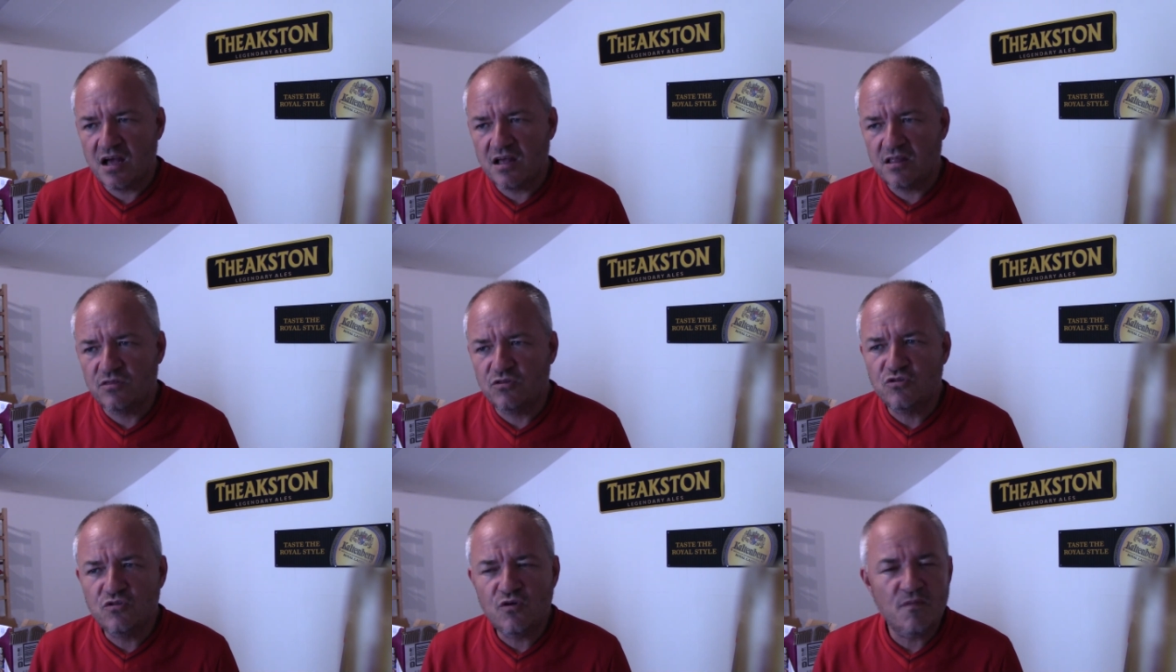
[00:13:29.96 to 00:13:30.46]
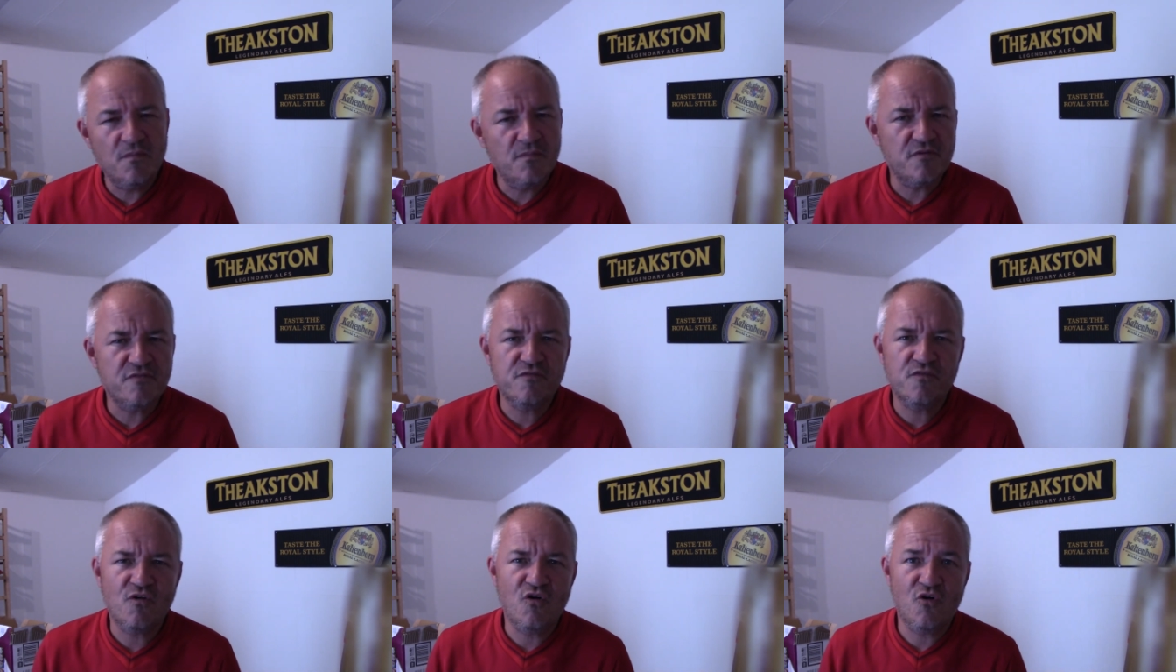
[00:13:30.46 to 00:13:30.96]
Number
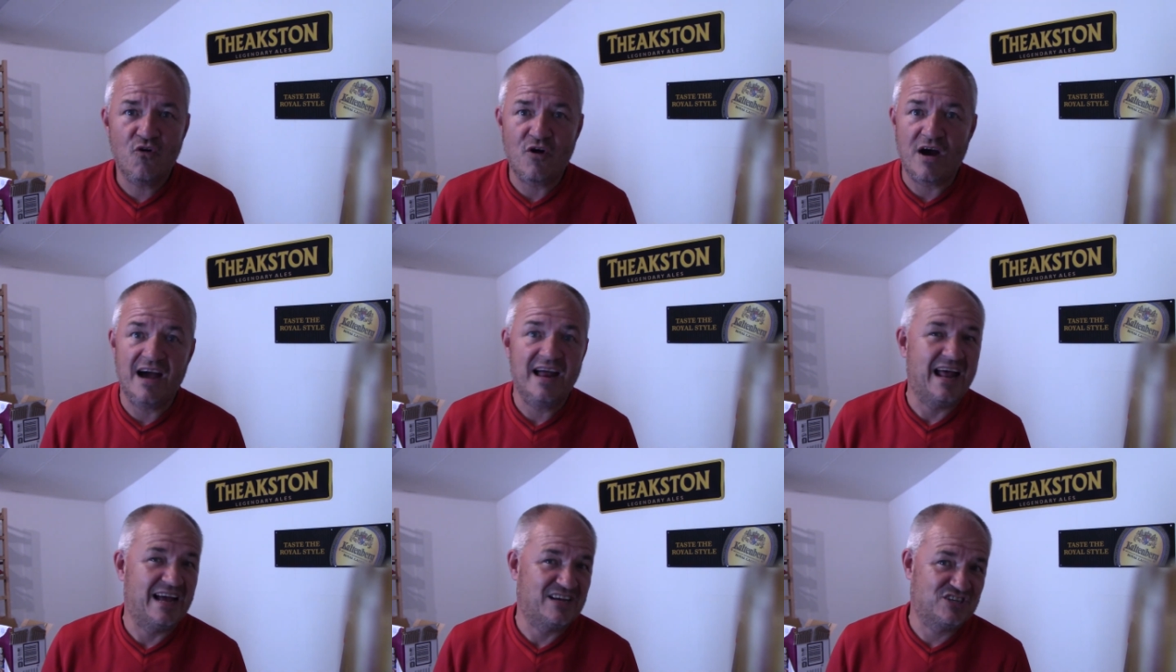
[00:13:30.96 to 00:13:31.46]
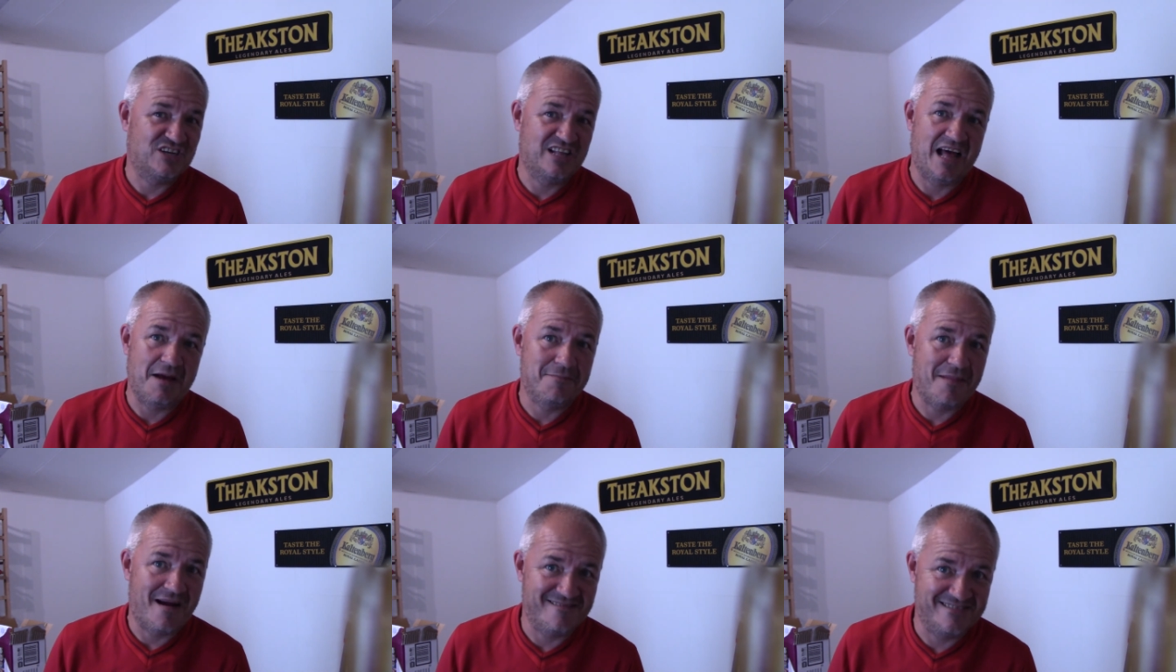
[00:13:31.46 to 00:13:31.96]
four, I actually like
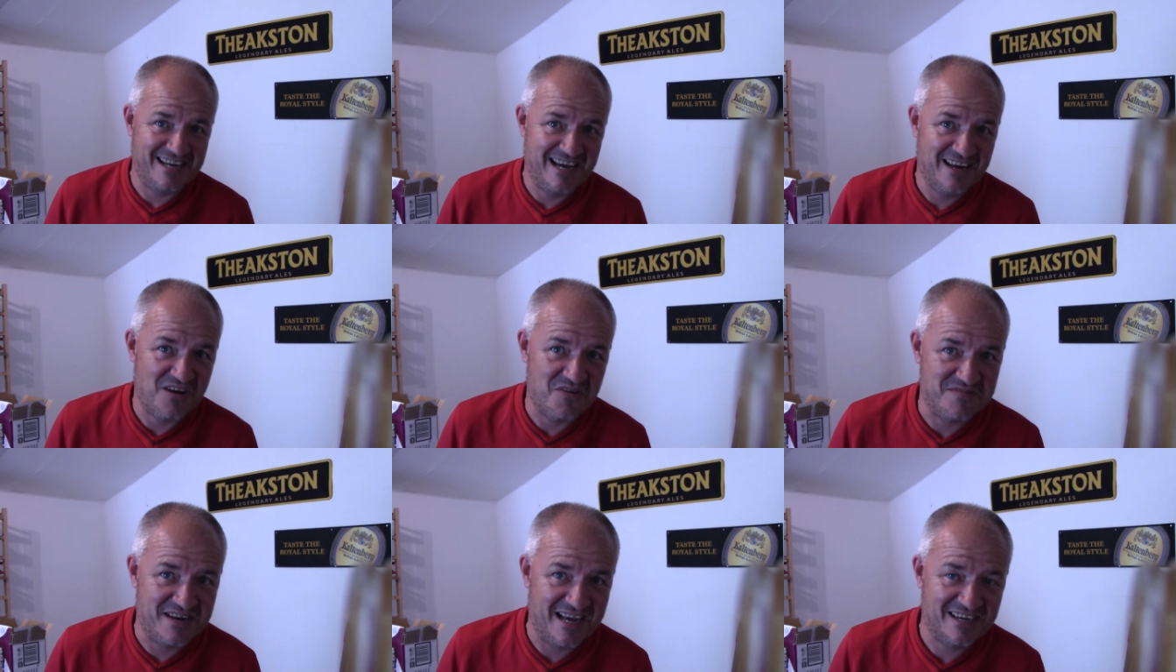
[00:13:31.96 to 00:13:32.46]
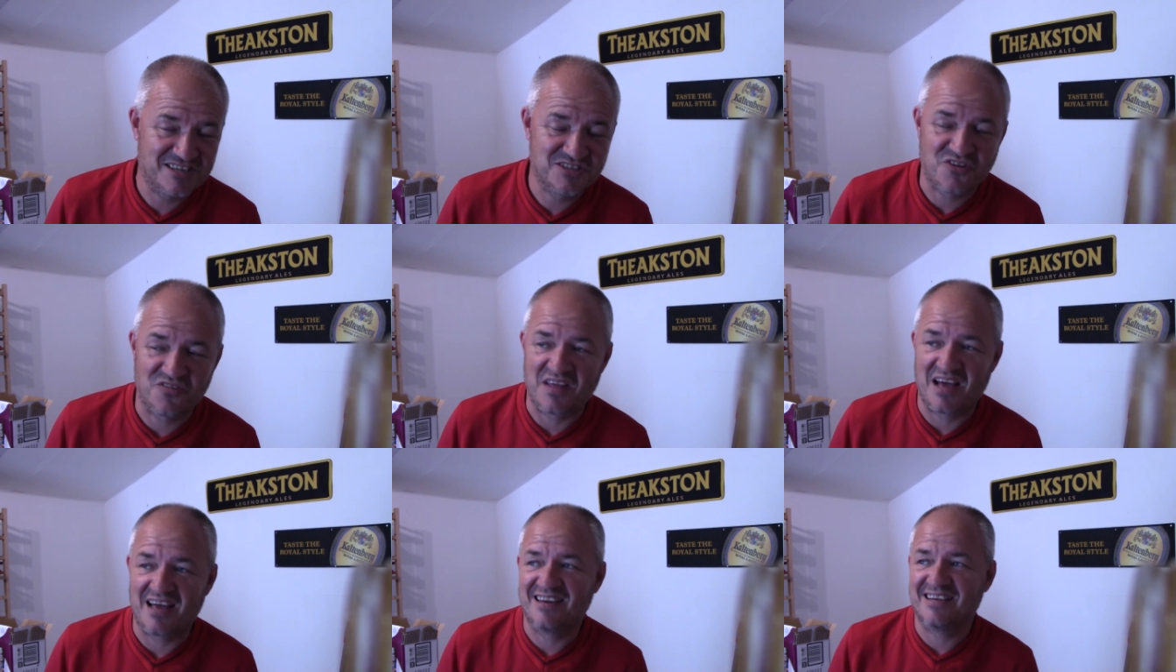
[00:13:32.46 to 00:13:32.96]
Marinello next
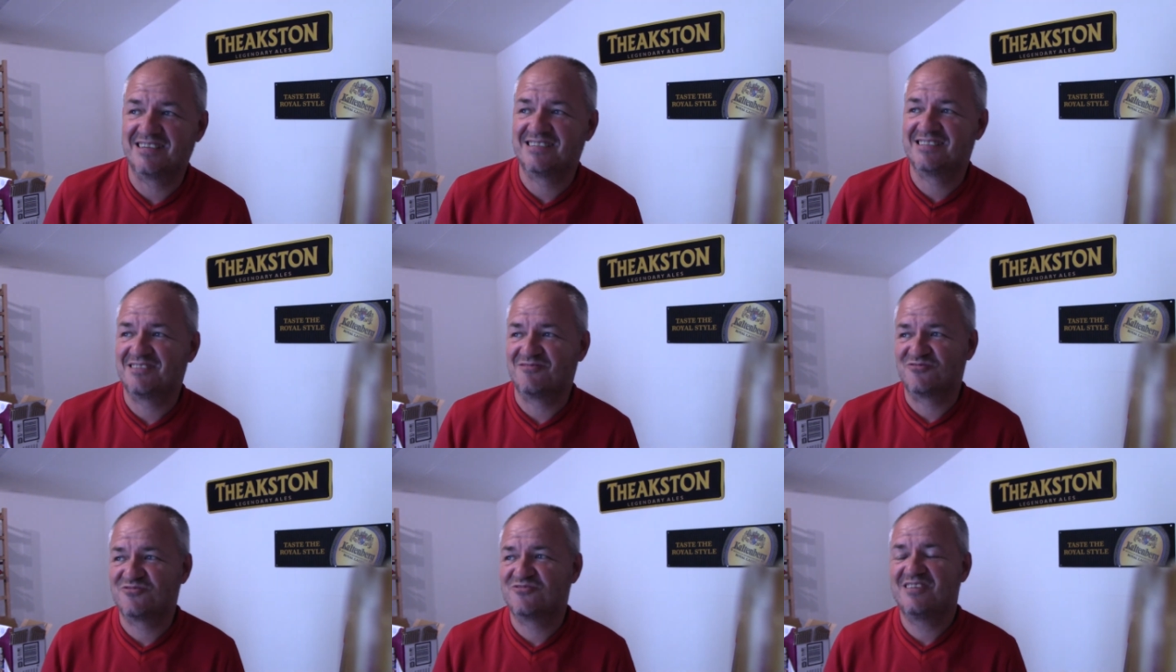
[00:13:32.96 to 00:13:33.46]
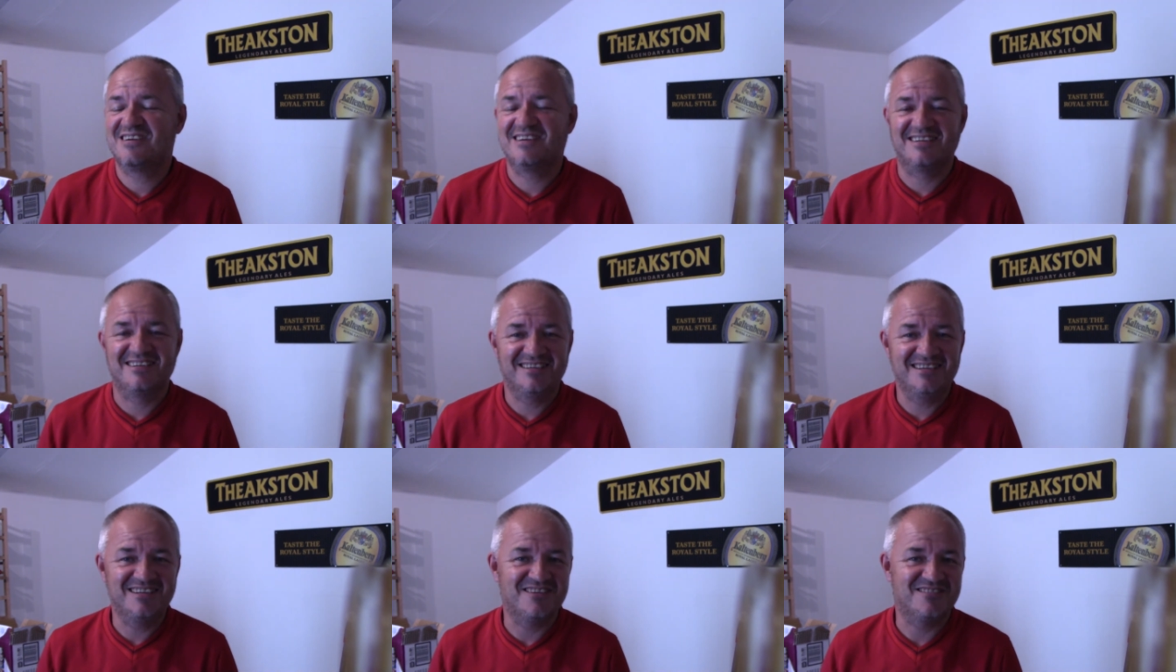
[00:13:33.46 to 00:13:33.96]
on that list. It was
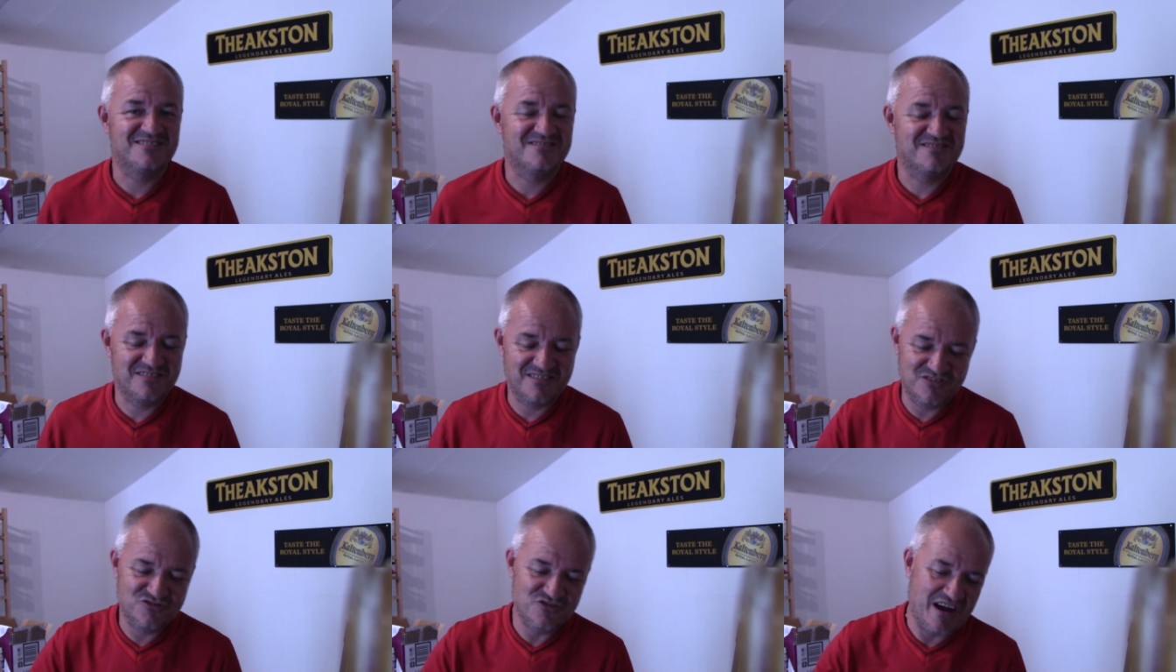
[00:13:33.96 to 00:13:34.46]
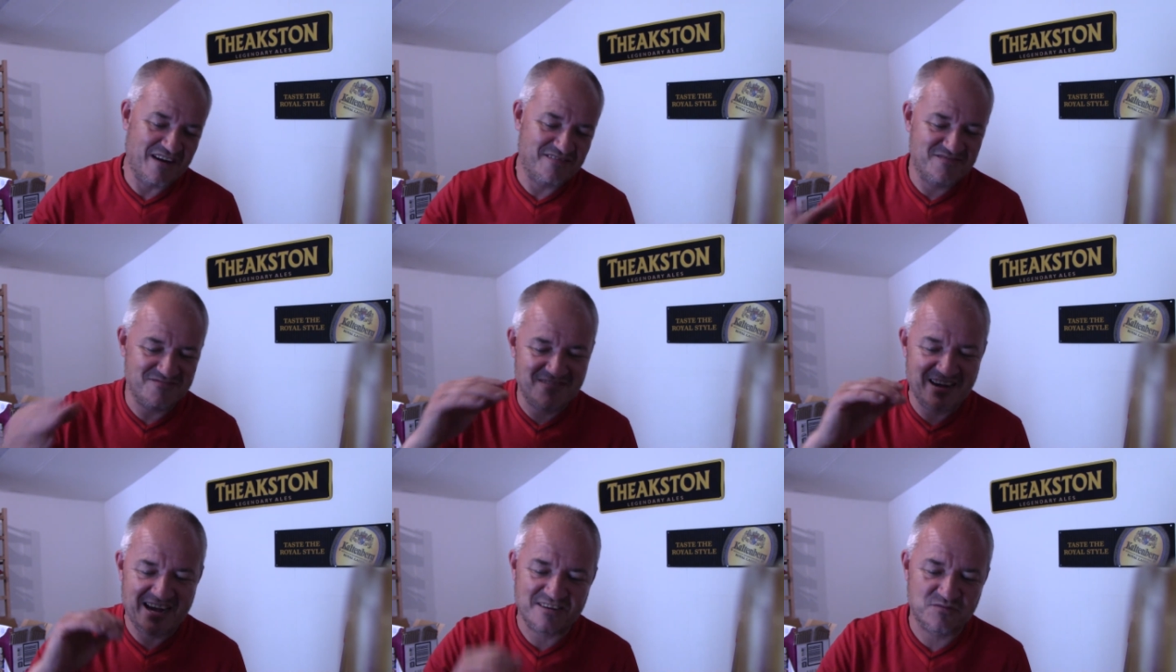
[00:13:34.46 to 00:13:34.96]
great, you know, the
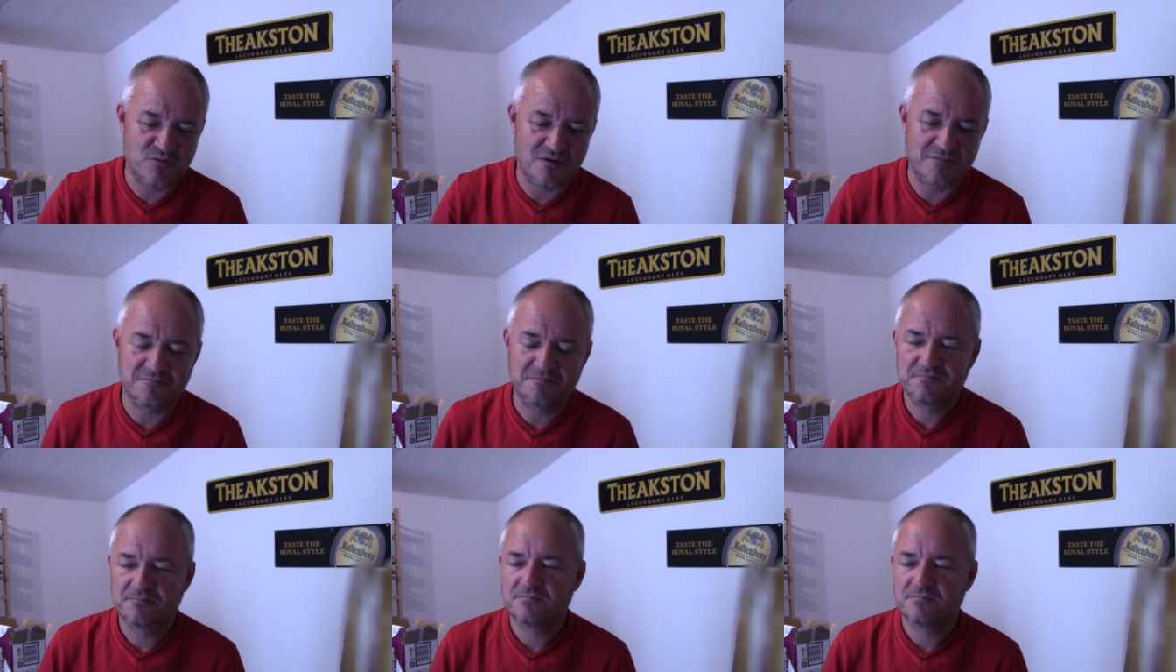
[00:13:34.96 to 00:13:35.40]
driving round one.